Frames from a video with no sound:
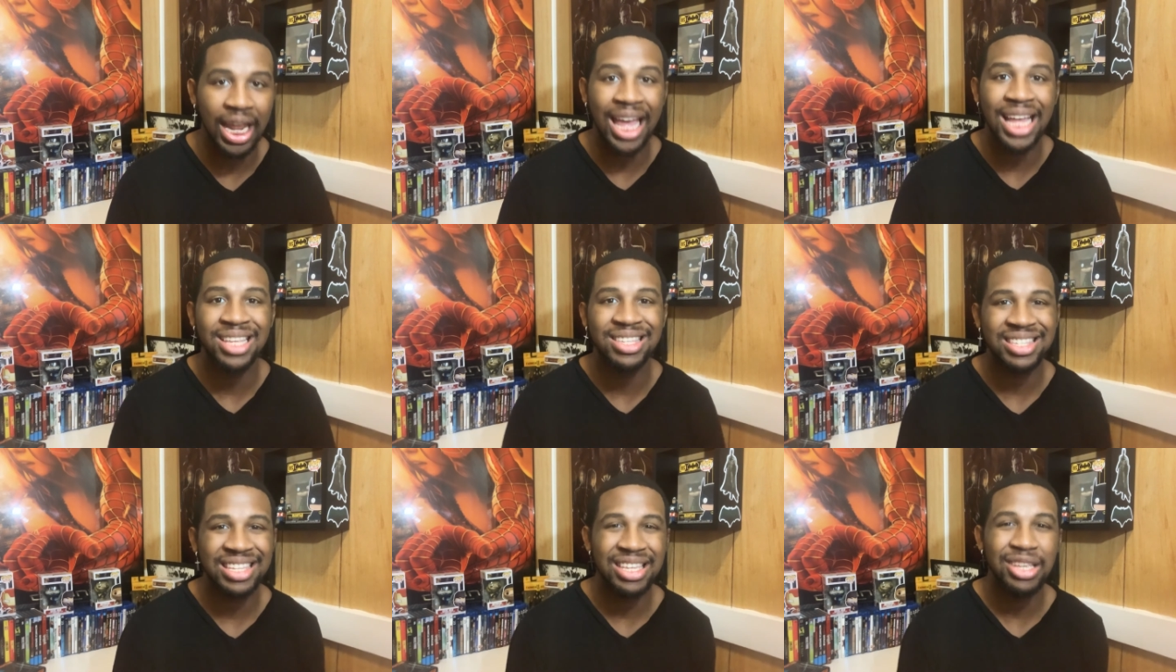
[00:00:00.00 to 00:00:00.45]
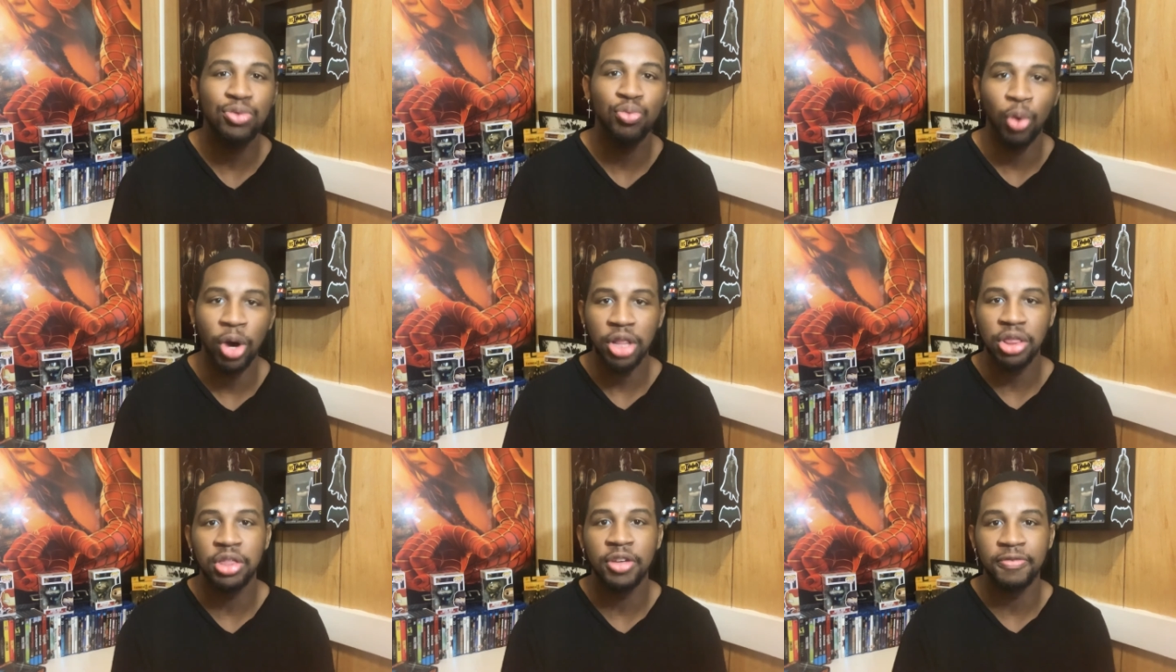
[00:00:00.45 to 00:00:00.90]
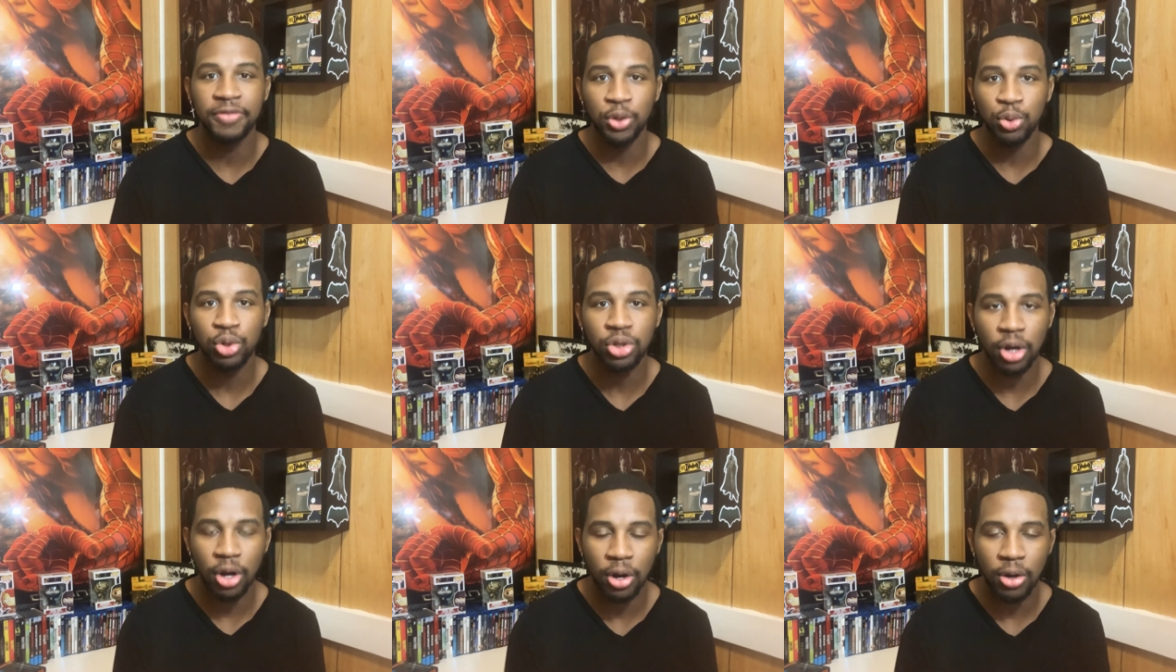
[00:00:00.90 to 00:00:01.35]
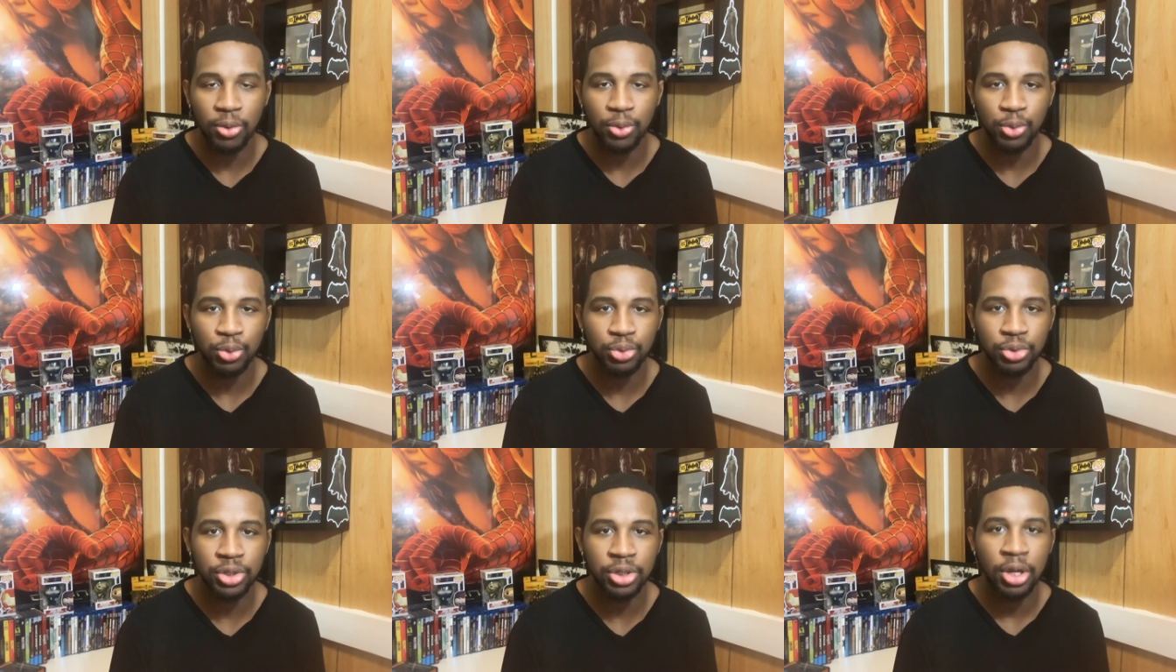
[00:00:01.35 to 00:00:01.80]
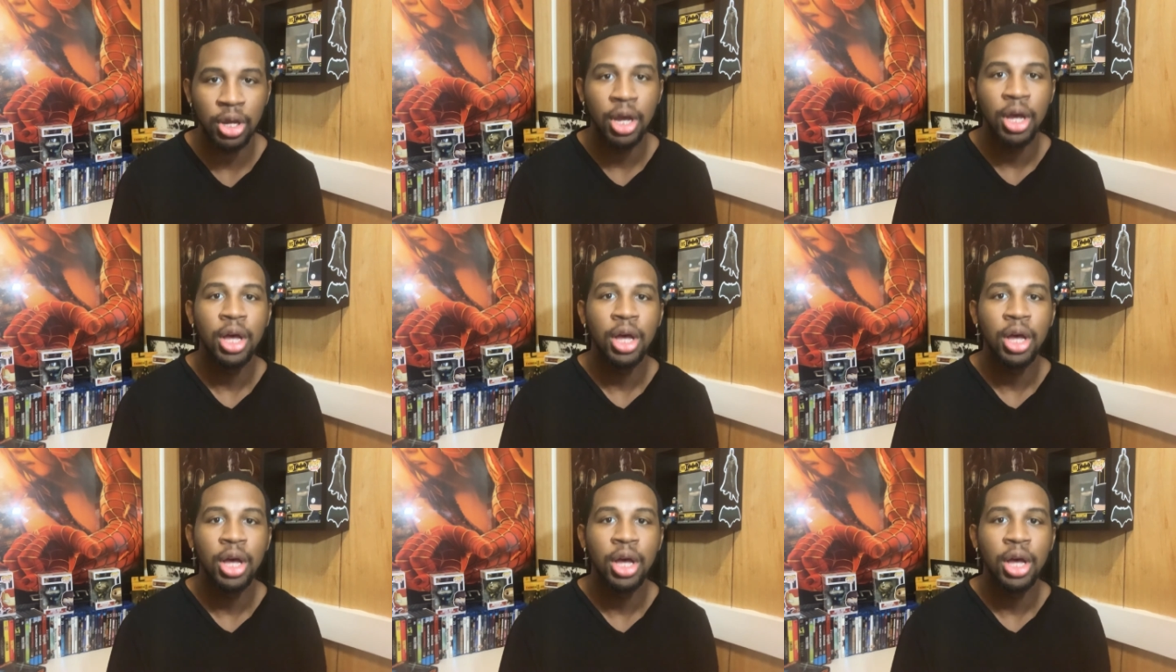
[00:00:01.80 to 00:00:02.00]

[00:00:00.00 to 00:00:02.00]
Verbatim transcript: and see what the future holds.